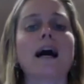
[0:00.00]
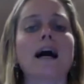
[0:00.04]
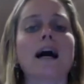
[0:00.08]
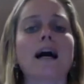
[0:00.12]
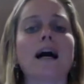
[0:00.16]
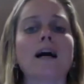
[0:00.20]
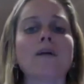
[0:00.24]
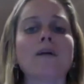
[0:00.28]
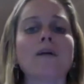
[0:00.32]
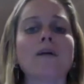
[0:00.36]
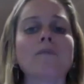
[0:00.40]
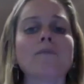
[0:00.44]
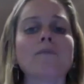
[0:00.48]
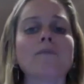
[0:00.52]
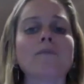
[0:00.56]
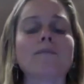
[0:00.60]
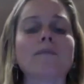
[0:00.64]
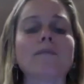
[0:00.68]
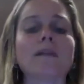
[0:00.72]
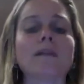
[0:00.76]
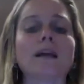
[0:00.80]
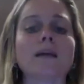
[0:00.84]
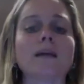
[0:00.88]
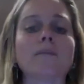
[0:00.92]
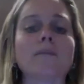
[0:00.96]

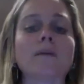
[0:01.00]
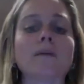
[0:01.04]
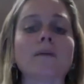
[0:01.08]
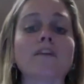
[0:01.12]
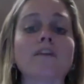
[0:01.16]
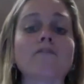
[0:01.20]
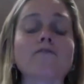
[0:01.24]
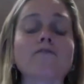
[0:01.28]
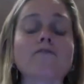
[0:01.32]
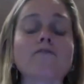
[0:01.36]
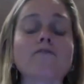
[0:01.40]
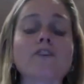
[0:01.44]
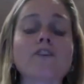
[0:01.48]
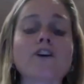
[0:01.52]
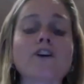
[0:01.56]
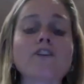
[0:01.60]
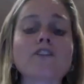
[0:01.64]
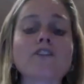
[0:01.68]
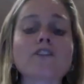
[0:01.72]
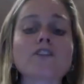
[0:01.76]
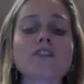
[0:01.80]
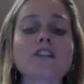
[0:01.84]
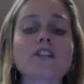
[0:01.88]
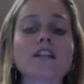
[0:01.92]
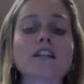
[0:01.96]
In my
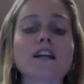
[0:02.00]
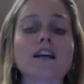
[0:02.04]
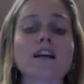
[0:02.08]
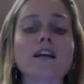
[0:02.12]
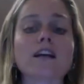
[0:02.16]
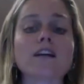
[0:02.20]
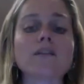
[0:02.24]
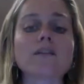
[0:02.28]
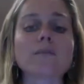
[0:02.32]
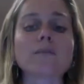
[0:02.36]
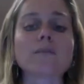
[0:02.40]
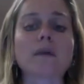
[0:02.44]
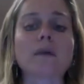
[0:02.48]
first year,